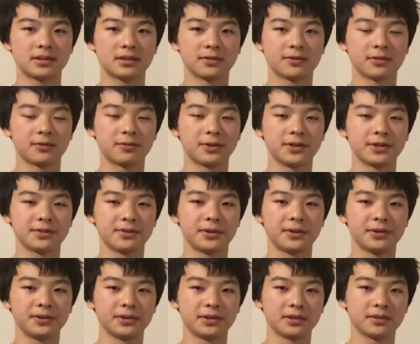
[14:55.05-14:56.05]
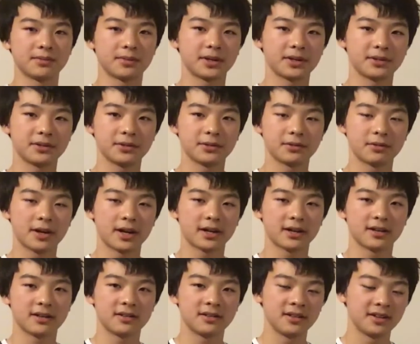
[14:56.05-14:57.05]
different ways of holding the penholder
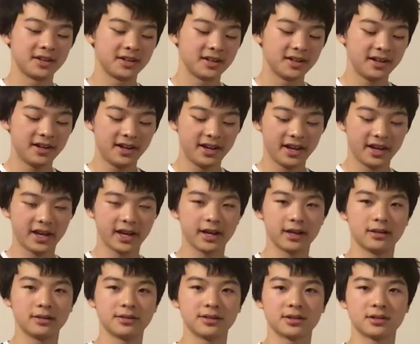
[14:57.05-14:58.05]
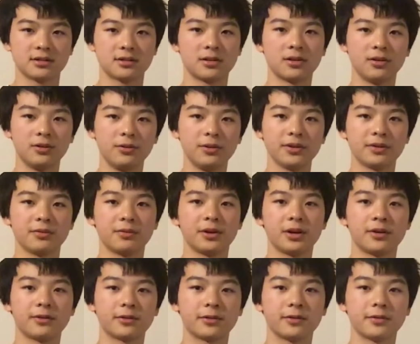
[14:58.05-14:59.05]
racket, and just go with
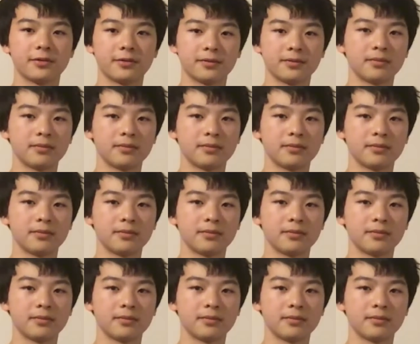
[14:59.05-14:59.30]
whatever